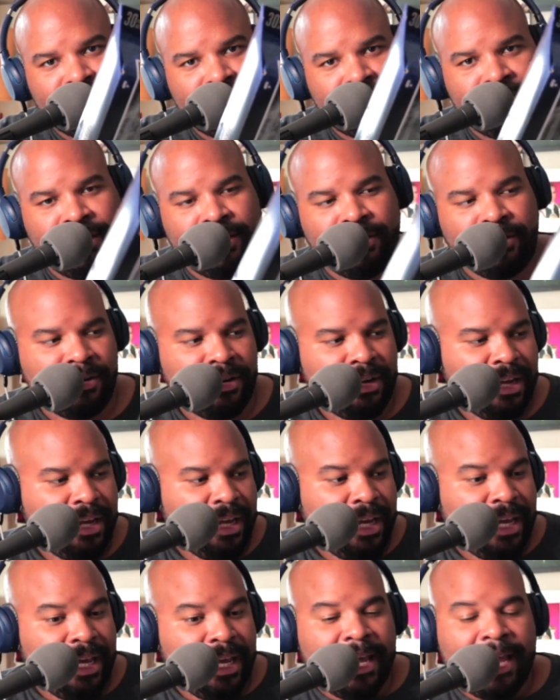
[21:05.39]
this figure.
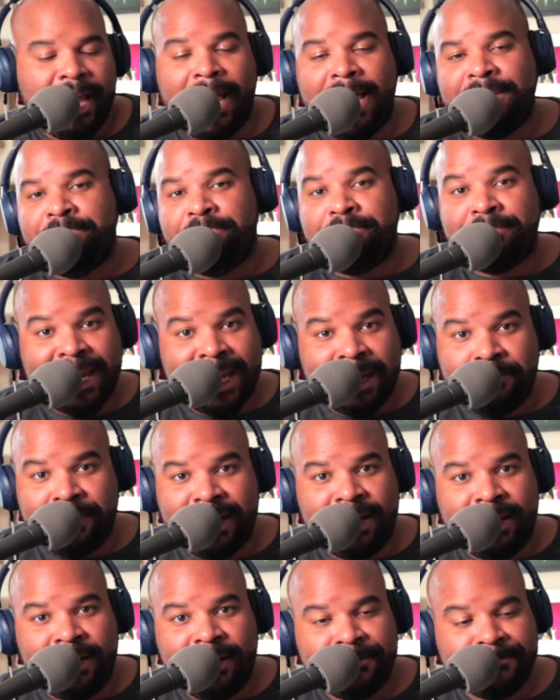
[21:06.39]
And
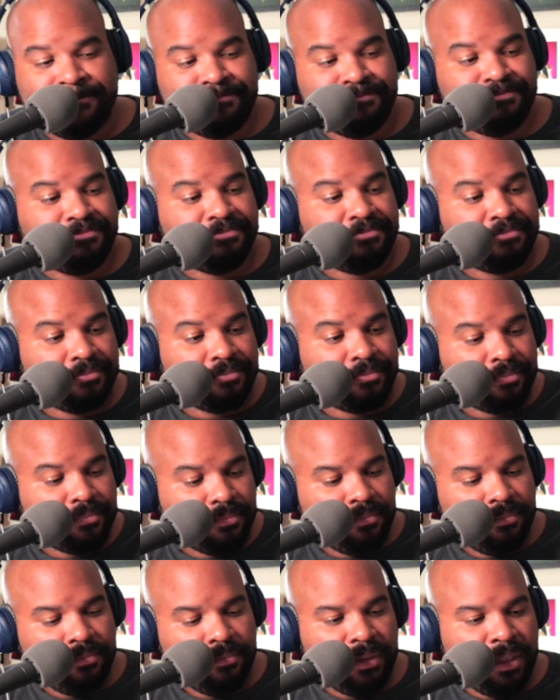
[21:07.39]
maybe
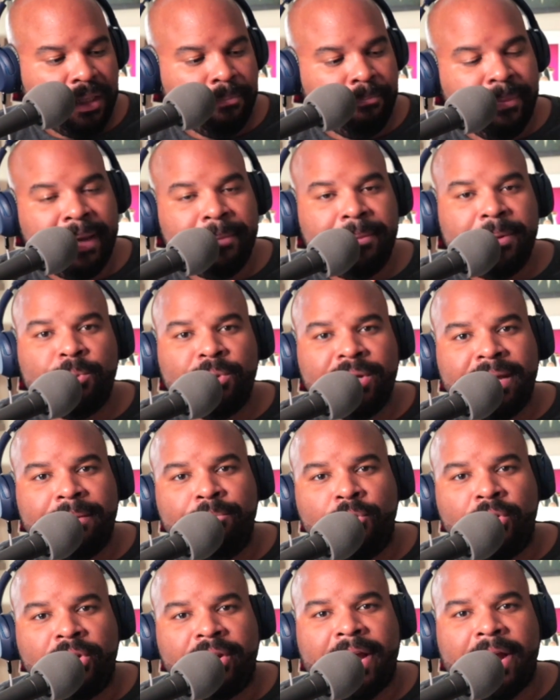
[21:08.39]
we'll get
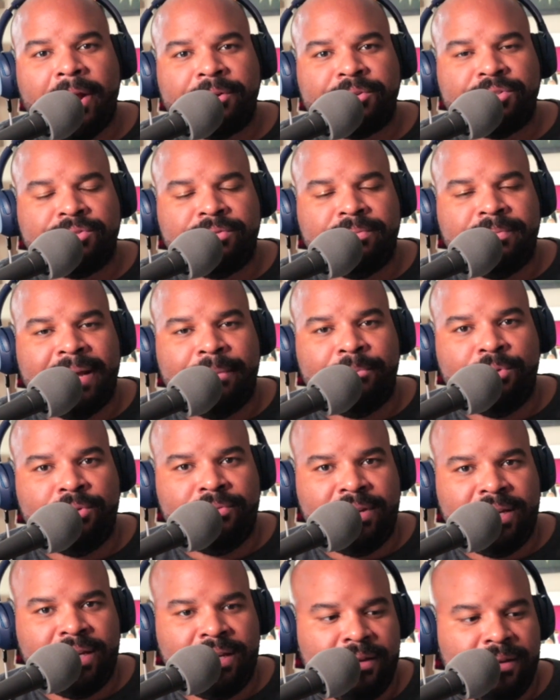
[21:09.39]
more characters from that
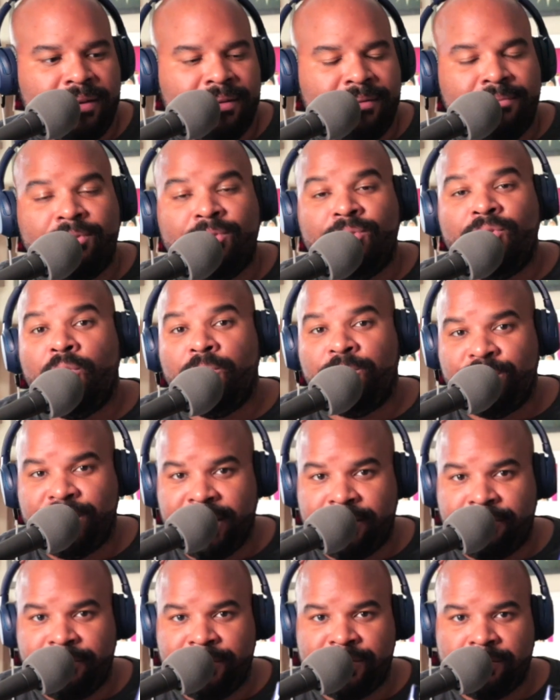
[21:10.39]
movie, hopefully
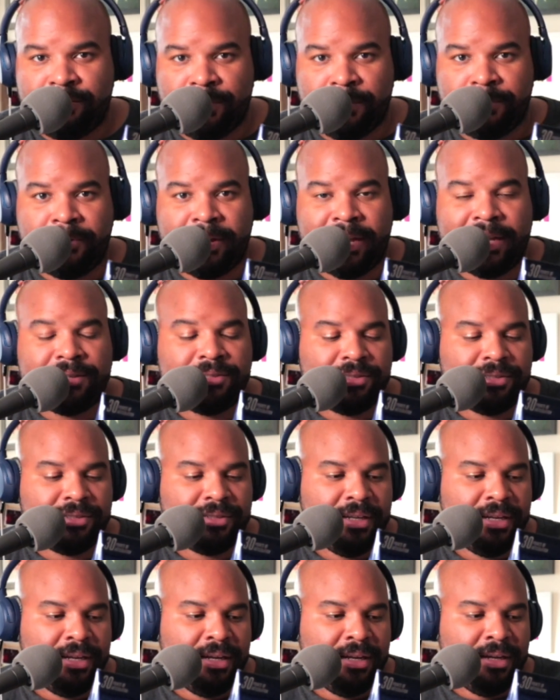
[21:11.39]
at a reasonable price.
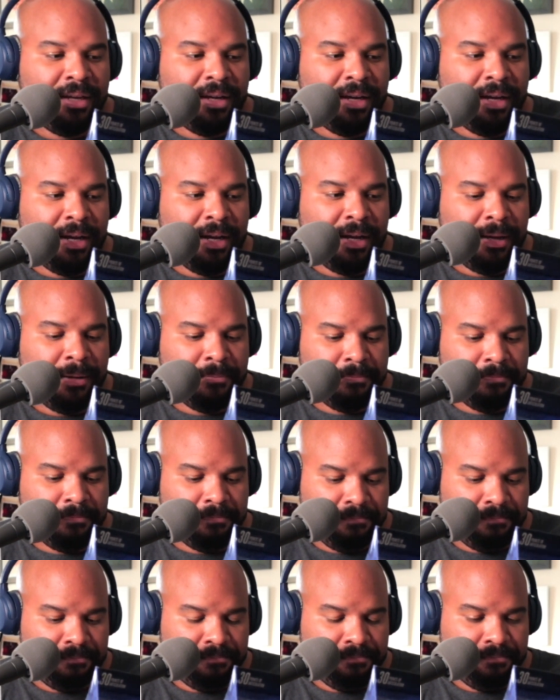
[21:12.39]

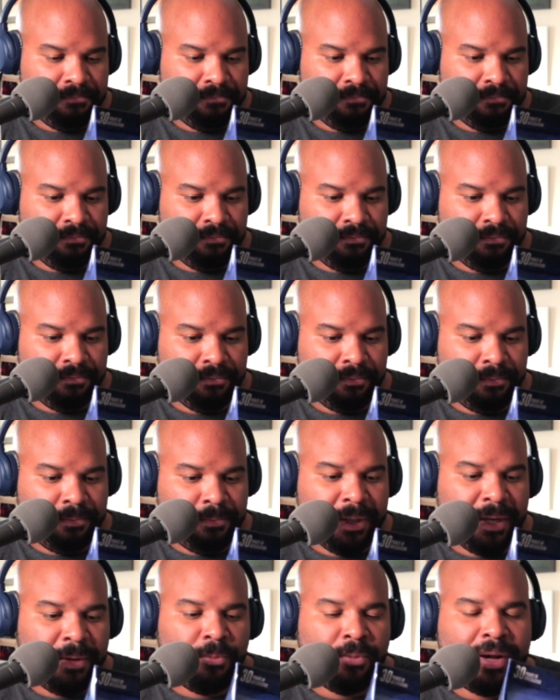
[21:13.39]

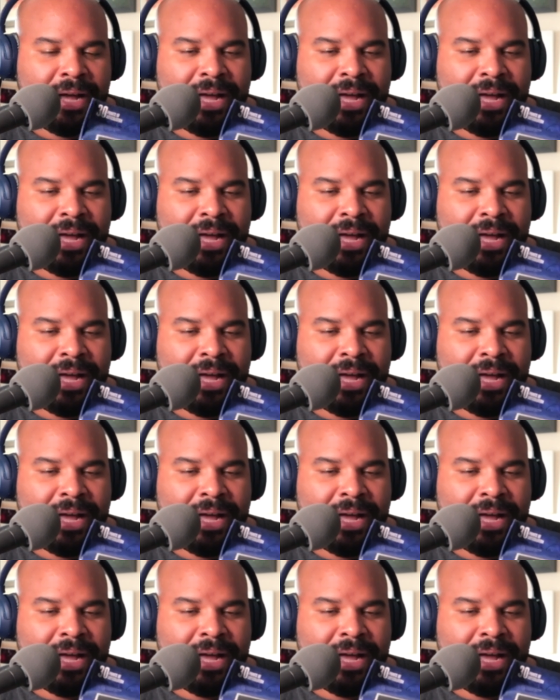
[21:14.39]
But